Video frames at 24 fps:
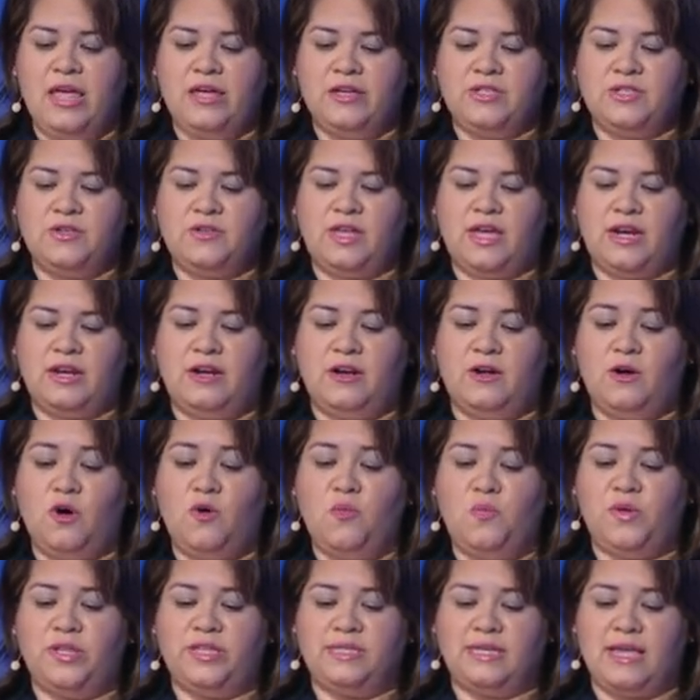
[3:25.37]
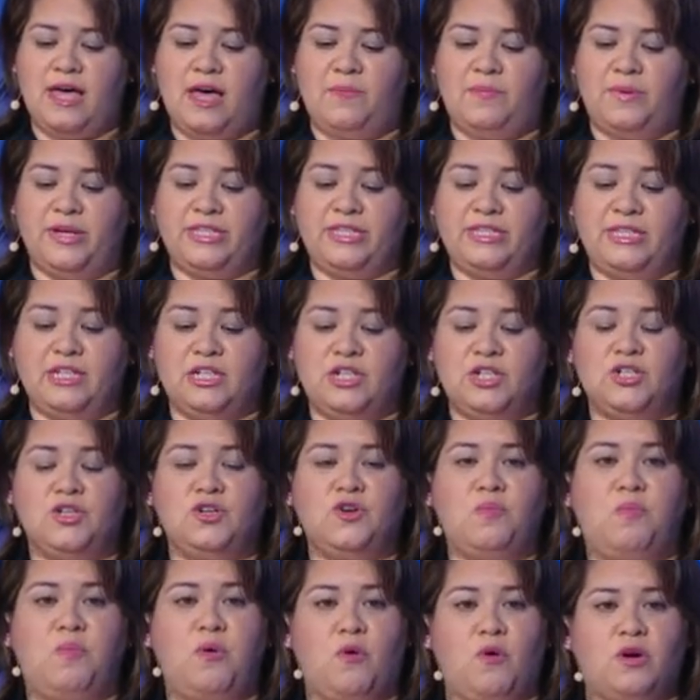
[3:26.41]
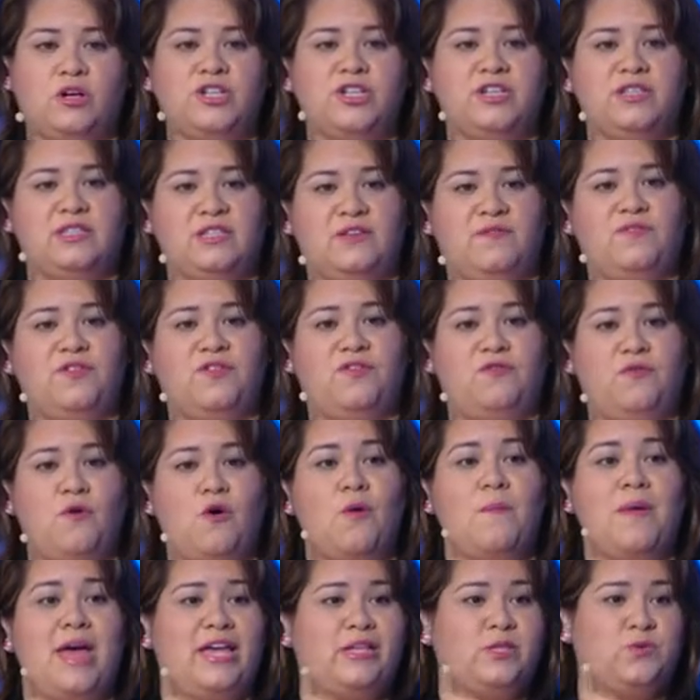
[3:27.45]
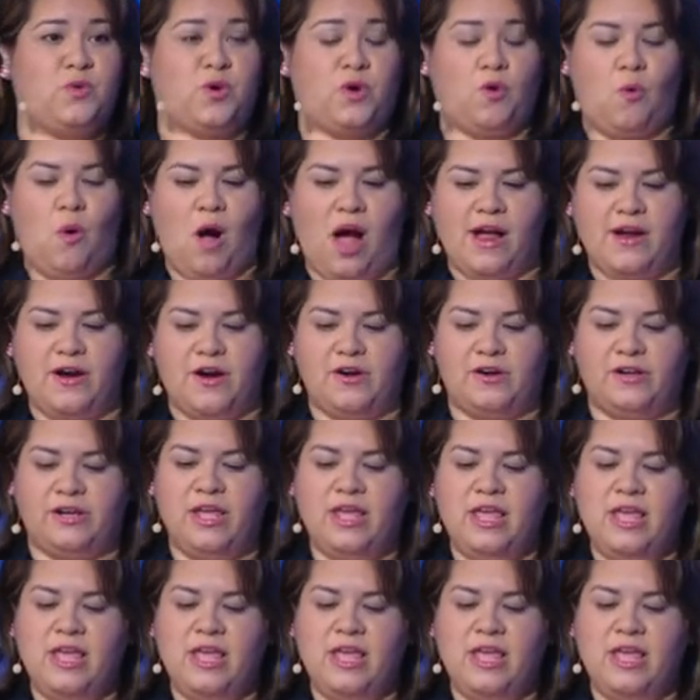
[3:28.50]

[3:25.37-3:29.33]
so that it opens up additional portions of the form as required,